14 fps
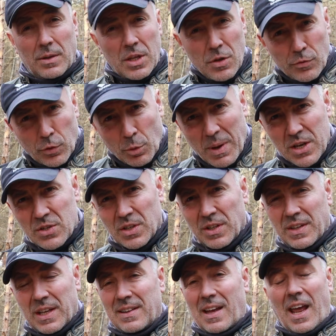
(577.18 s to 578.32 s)

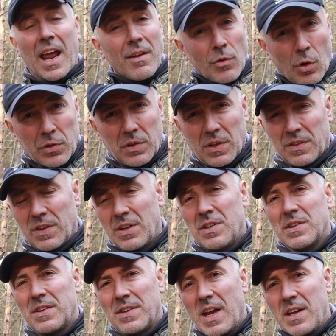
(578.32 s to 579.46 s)
information that I got in the
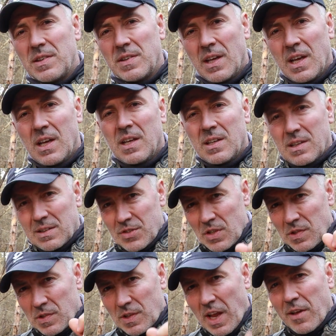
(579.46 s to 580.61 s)
recent days,
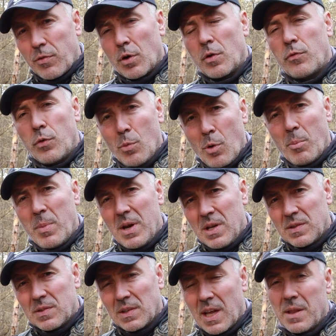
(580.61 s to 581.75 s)
just stay for a few more
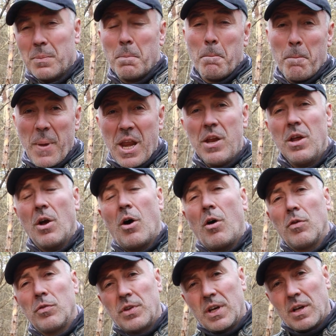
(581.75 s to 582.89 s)
minutes and many
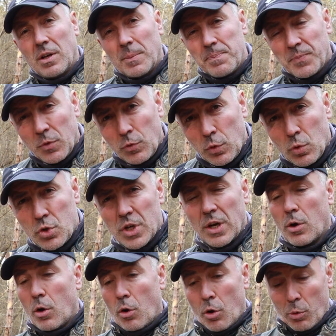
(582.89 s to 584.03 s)
of the
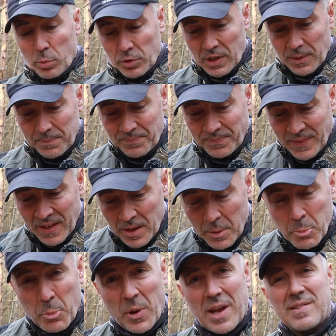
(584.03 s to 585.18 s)
future or the
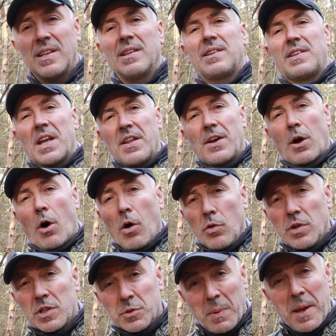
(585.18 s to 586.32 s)
present Tenere
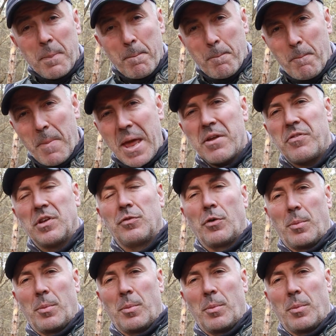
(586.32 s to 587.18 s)
owners may benefit